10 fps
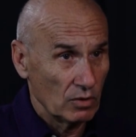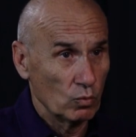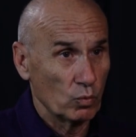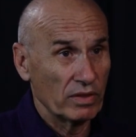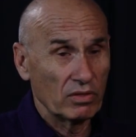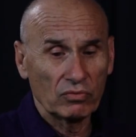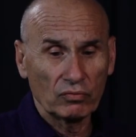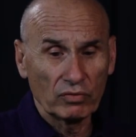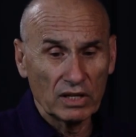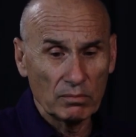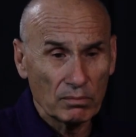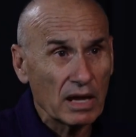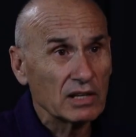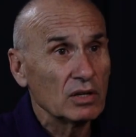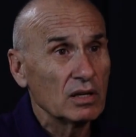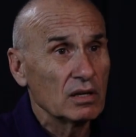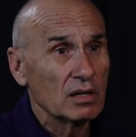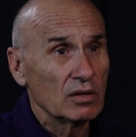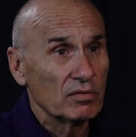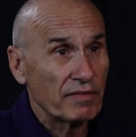with three main
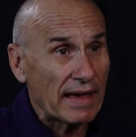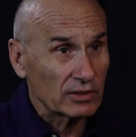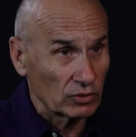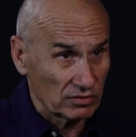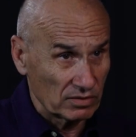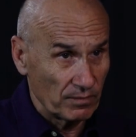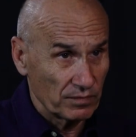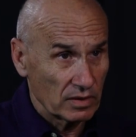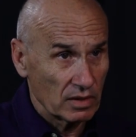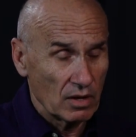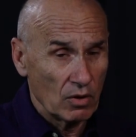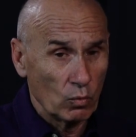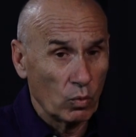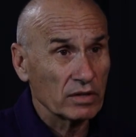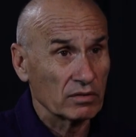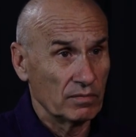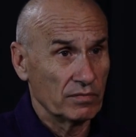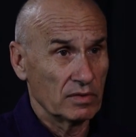factors. One,